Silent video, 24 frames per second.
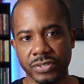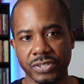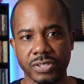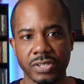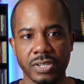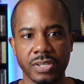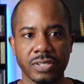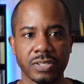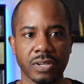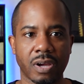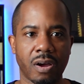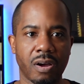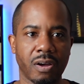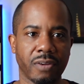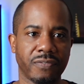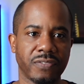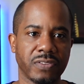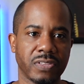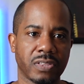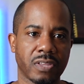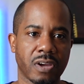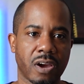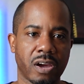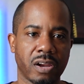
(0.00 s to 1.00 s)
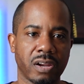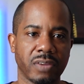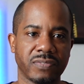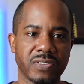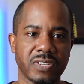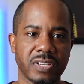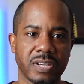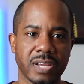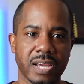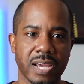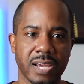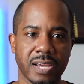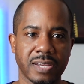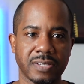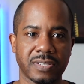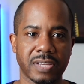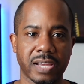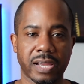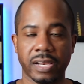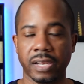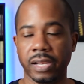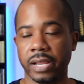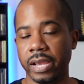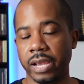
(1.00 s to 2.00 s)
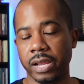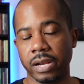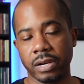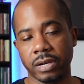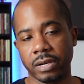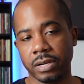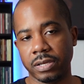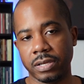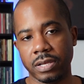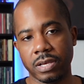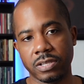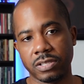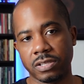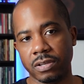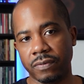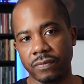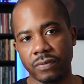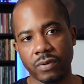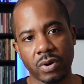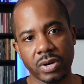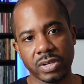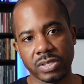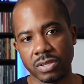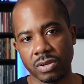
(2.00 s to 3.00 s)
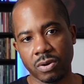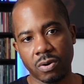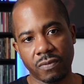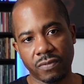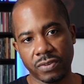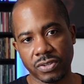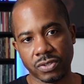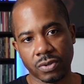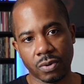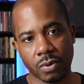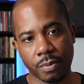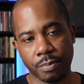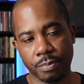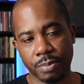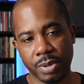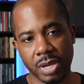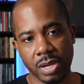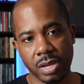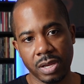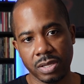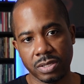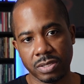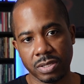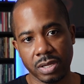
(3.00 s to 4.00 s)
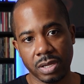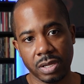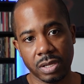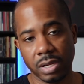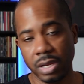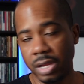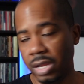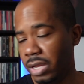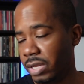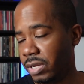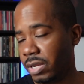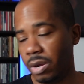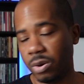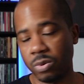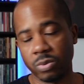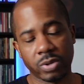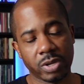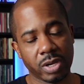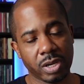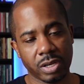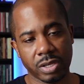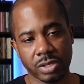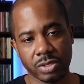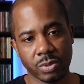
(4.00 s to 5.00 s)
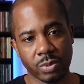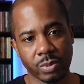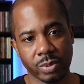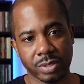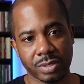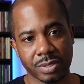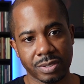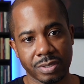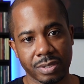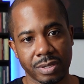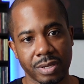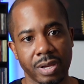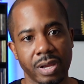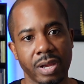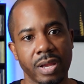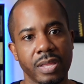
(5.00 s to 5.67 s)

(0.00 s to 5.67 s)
she's often thought of today as that lady that does the voiceovers on BET. Don't get it twisted.